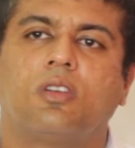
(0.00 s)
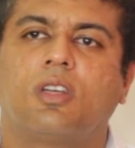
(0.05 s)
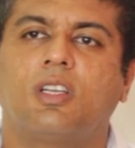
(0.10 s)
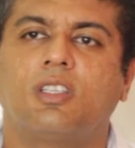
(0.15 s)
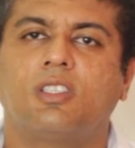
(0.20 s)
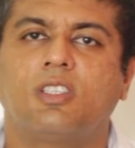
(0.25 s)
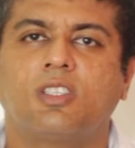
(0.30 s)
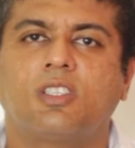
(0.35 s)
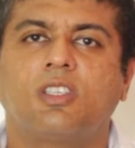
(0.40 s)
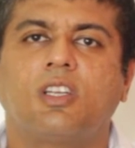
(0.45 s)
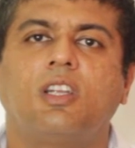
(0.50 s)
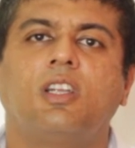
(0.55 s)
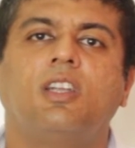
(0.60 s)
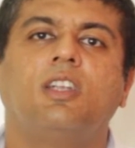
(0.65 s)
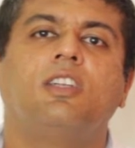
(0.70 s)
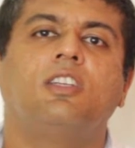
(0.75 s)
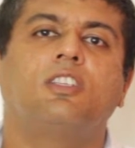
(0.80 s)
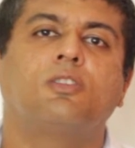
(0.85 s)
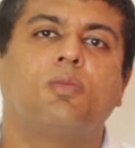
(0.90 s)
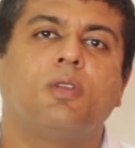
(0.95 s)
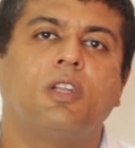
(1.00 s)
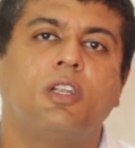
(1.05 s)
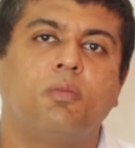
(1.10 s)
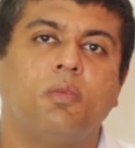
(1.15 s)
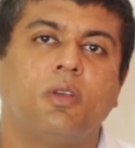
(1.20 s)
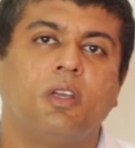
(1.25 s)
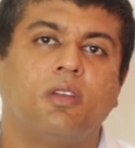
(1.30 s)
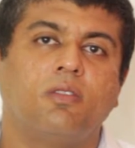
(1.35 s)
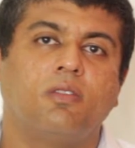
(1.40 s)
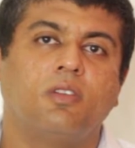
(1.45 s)
consistently
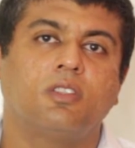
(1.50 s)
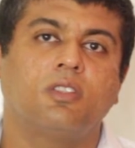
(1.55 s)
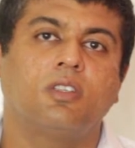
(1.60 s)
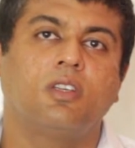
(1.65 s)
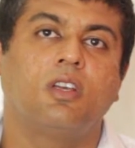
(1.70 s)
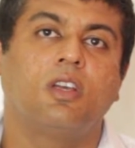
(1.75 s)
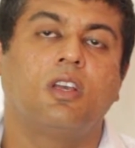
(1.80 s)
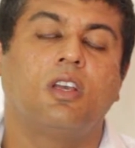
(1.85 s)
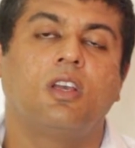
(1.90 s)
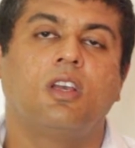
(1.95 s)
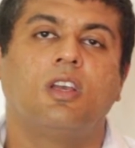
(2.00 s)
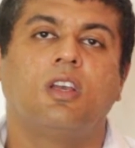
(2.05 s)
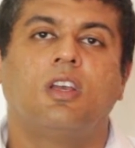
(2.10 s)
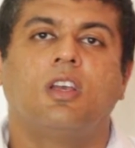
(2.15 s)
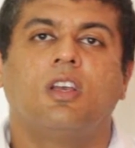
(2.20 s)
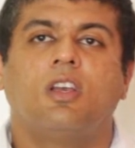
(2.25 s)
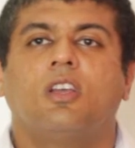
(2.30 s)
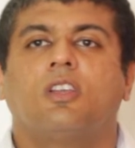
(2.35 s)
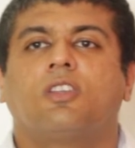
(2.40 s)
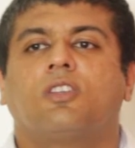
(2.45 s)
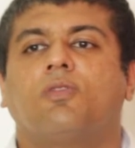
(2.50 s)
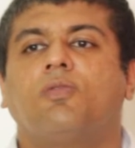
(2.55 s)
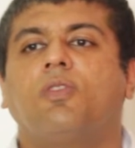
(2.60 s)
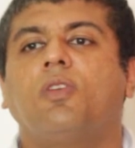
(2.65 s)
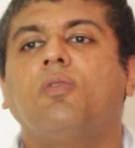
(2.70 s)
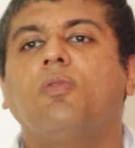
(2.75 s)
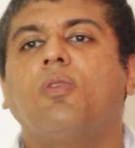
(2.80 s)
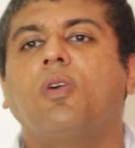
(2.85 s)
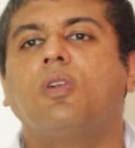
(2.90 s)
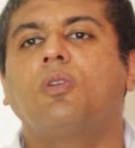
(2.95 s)
displayed behaviors. So if
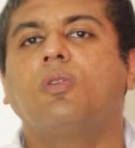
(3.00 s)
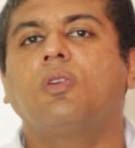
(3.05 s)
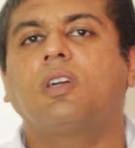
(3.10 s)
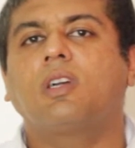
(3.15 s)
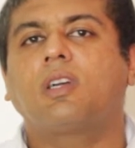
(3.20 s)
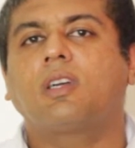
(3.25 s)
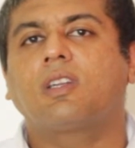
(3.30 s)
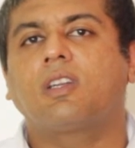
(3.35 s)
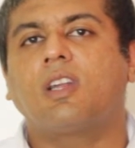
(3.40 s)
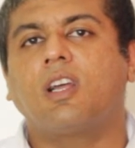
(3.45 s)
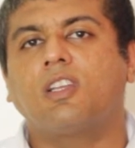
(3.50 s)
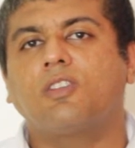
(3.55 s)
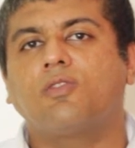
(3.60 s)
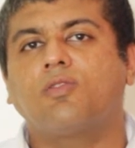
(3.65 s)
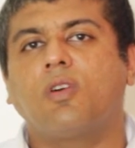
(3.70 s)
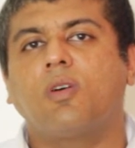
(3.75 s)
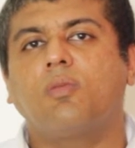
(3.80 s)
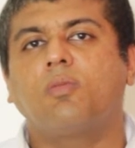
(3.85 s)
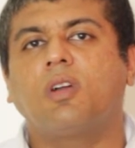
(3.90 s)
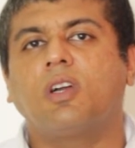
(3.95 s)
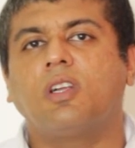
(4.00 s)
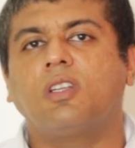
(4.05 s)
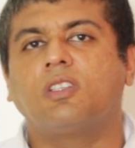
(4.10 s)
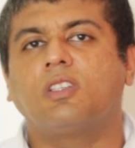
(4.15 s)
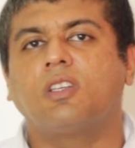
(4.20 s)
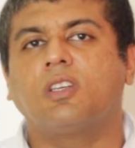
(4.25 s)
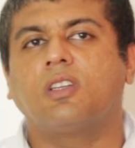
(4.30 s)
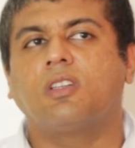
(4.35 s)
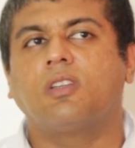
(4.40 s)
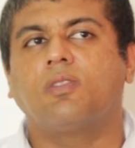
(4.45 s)
you want to transform
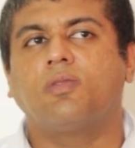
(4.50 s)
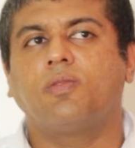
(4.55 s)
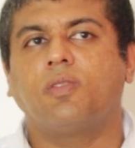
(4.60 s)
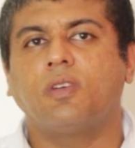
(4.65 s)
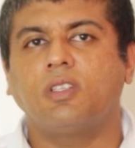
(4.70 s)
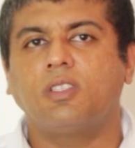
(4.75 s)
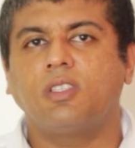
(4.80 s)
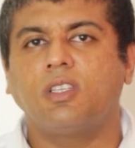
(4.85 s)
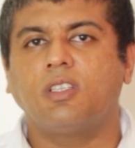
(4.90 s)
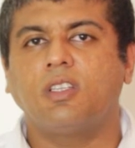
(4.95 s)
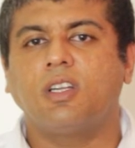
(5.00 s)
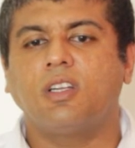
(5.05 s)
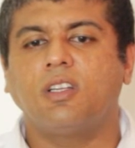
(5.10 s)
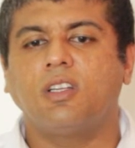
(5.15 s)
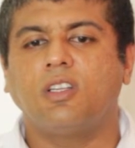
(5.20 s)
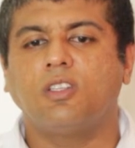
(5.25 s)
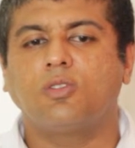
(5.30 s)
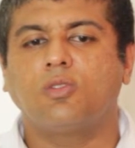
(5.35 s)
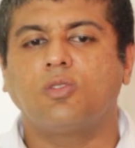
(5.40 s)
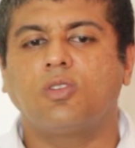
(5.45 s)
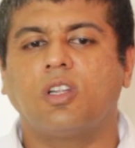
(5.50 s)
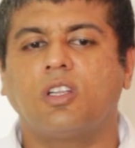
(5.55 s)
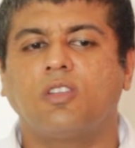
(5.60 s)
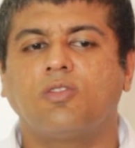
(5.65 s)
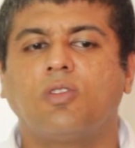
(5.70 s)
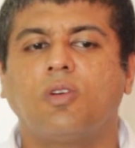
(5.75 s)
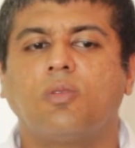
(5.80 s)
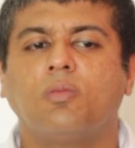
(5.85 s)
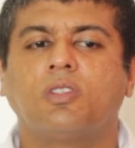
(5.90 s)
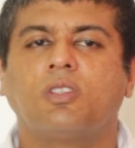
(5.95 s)
culture, the first thing that needs to
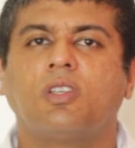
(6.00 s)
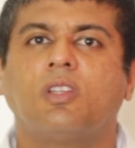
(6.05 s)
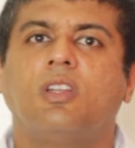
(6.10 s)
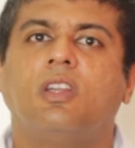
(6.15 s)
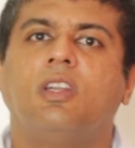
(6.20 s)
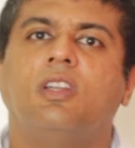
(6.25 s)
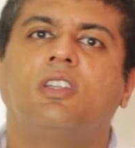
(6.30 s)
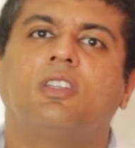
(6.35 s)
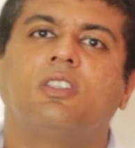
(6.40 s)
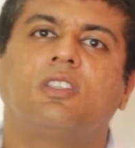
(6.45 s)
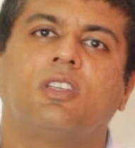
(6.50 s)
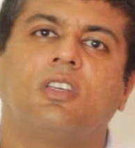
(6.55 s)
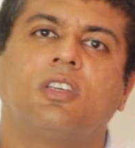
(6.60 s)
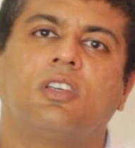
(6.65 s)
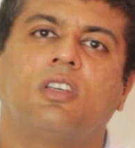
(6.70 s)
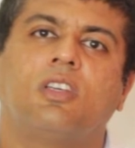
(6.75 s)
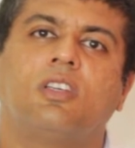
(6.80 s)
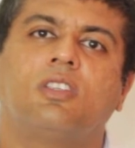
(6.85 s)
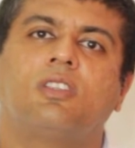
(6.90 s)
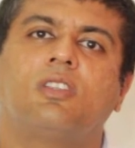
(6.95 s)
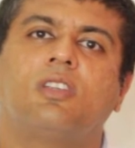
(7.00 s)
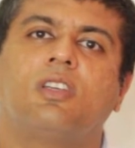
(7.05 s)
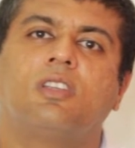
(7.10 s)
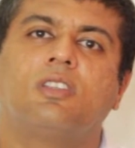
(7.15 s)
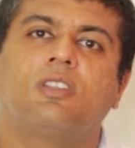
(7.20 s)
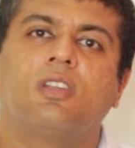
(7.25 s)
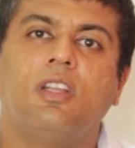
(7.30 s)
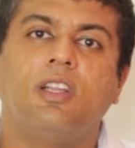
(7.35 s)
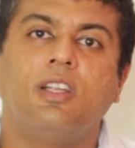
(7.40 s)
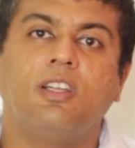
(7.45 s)
transform is the leadership,
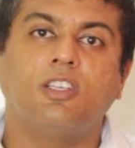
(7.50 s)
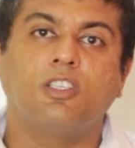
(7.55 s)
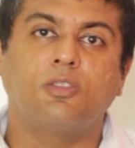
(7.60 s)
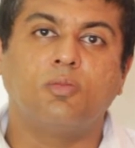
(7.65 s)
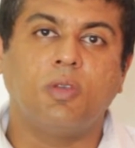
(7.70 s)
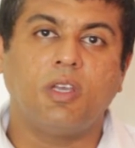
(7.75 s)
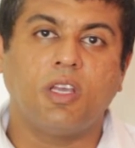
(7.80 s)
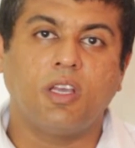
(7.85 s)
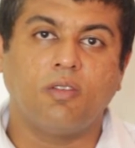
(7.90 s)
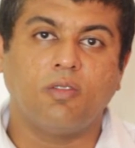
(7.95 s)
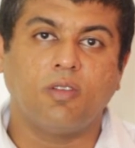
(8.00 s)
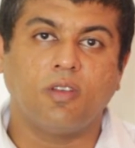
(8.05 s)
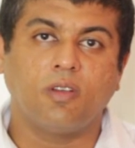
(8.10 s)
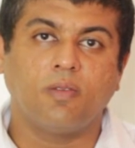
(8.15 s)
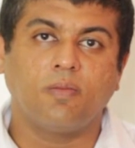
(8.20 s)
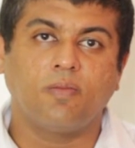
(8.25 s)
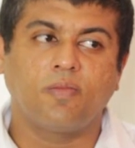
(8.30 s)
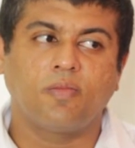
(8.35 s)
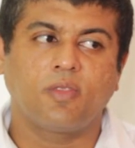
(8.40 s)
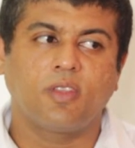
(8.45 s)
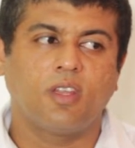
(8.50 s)
is the leader's behavior.